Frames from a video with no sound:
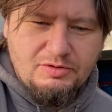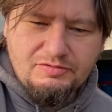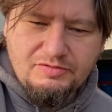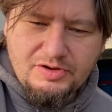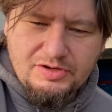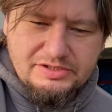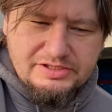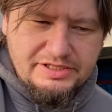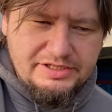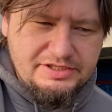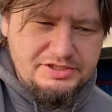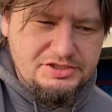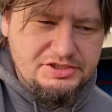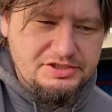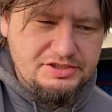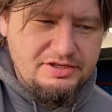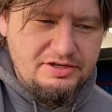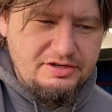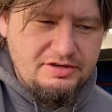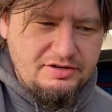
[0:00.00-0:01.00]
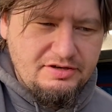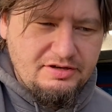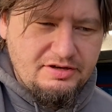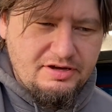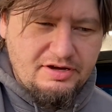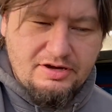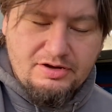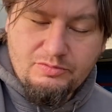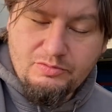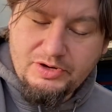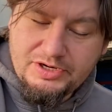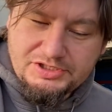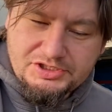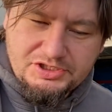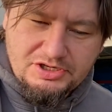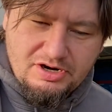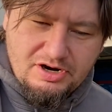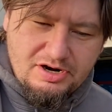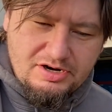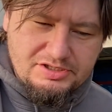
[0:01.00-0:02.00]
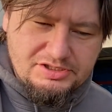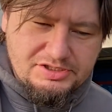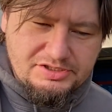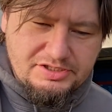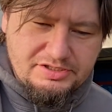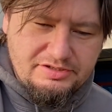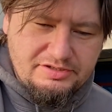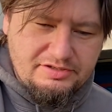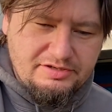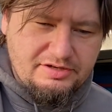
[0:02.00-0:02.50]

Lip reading: voltage when charged,